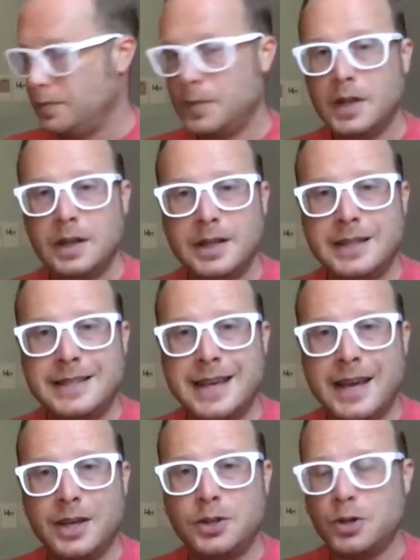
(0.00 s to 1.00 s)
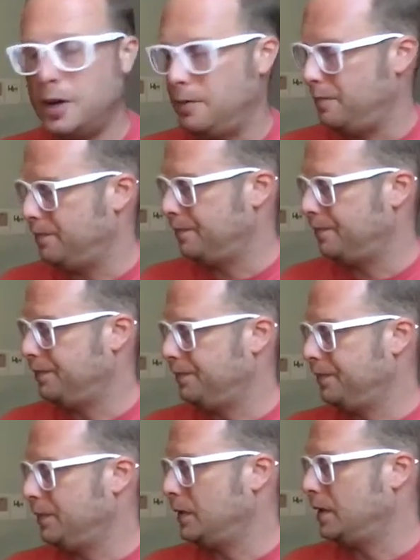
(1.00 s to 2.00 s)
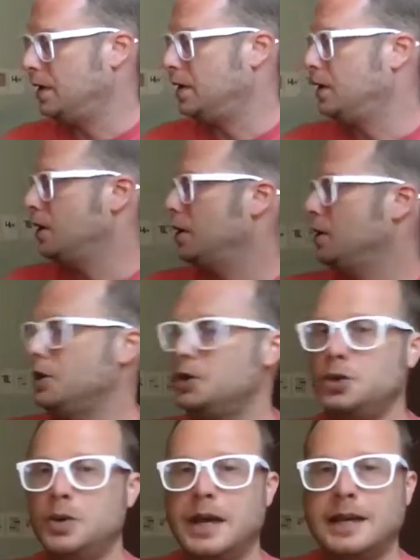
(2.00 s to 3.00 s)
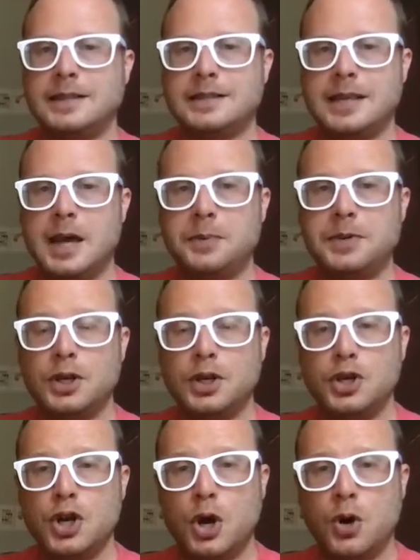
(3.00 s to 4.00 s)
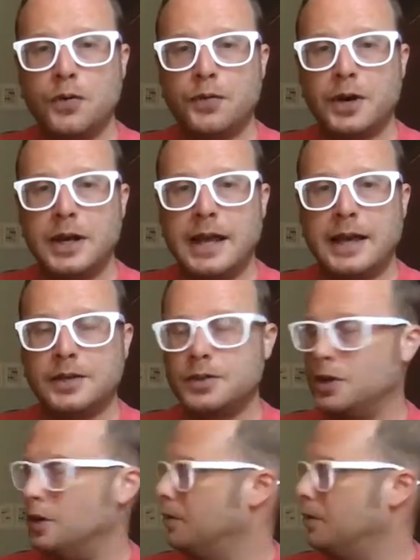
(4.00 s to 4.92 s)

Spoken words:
Let's see how you join. To accept no for an answer,